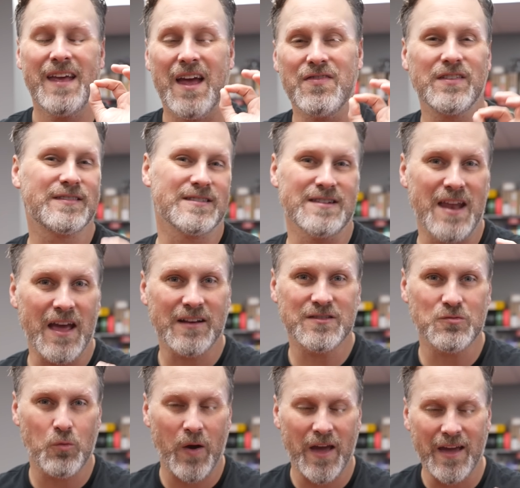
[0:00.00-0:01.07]
and this next
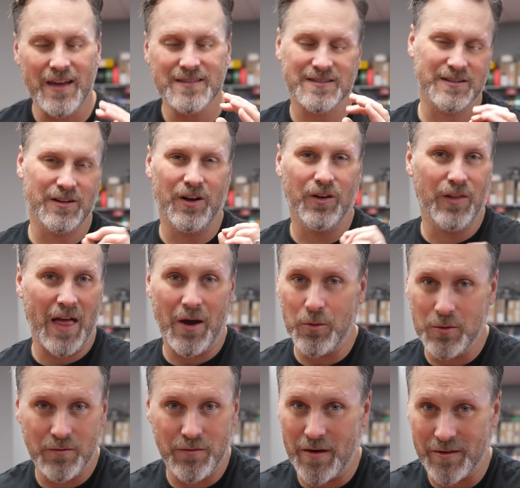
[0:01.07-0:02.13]
way is gonna allow you
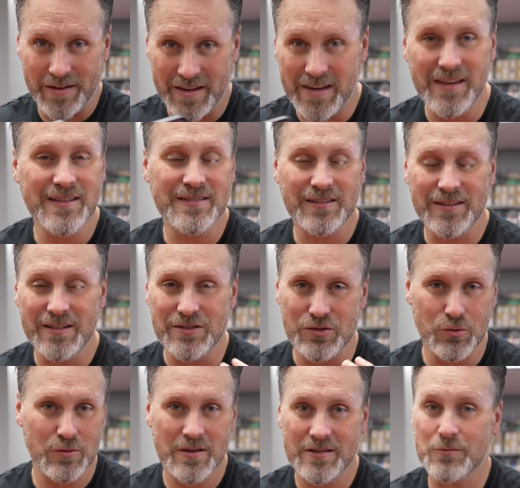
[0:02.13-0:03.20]
to very easily
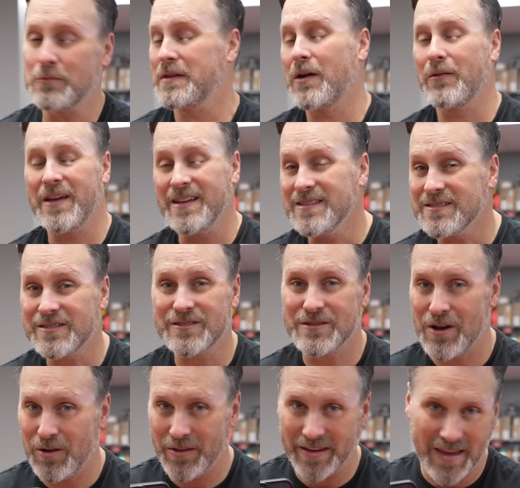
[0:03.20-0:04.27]
do this without
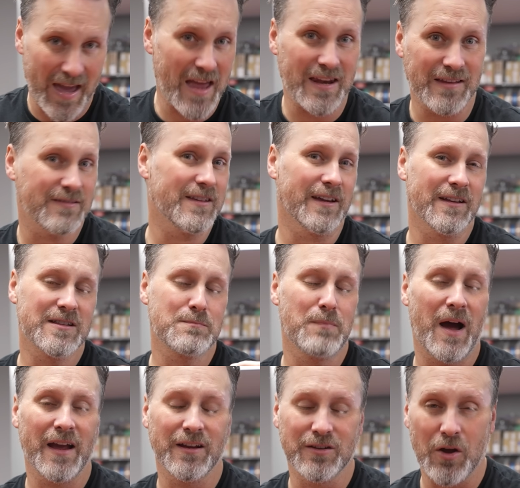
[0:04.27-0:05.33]
installing anything. It's
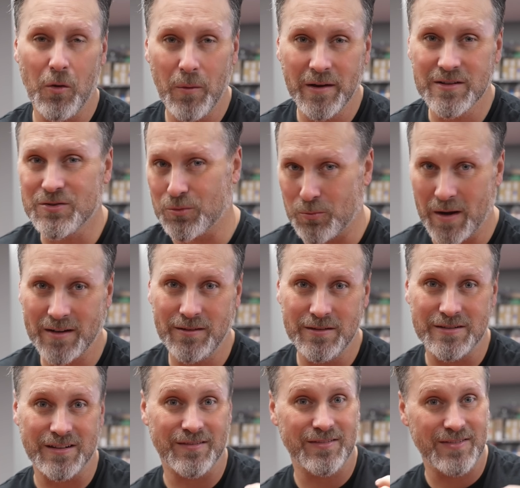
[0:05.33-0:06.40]
by going directly
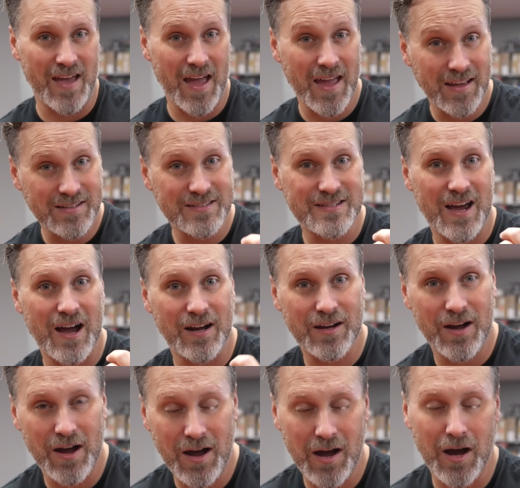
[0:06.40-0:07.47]
to
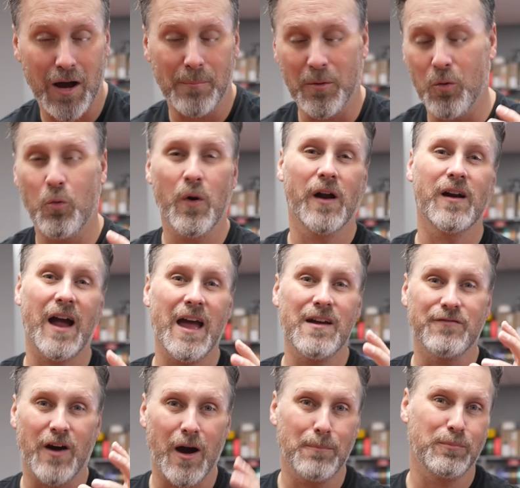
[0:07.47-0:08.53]
thangs.com where I
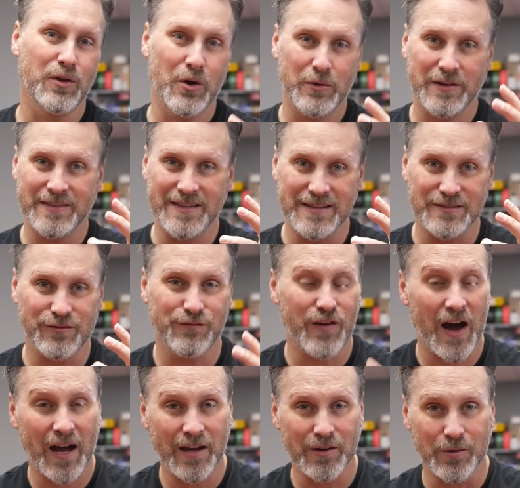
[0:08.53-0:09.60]
have uploaded these
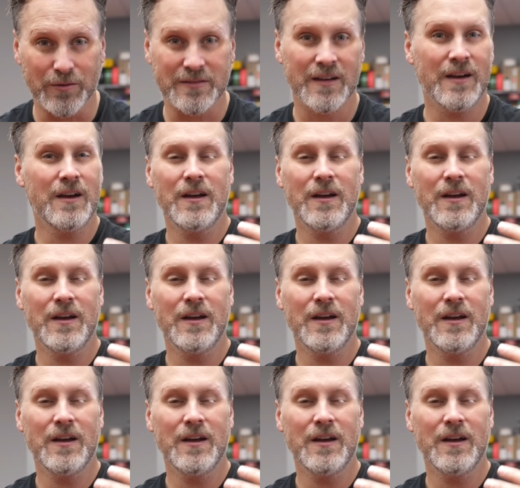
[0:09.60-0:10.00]
files.